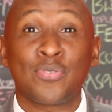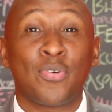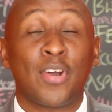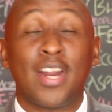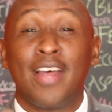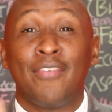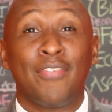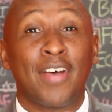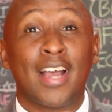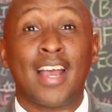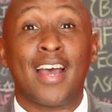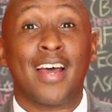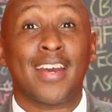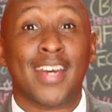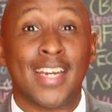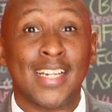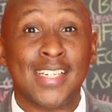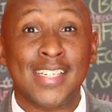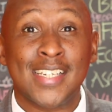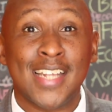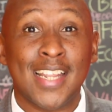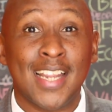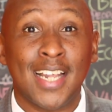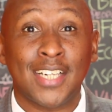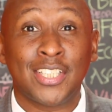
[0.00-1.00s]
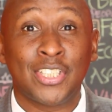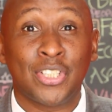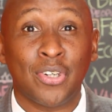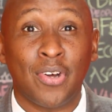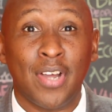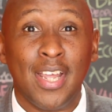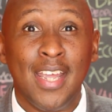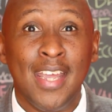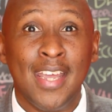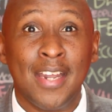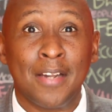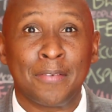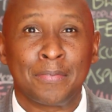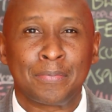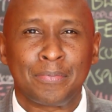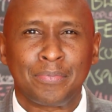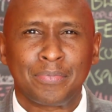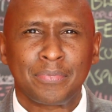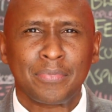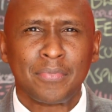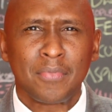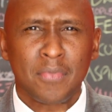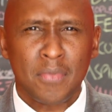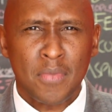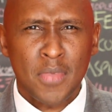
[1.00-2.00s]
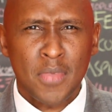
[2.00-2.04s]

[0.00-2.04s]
whatever currency that you're in.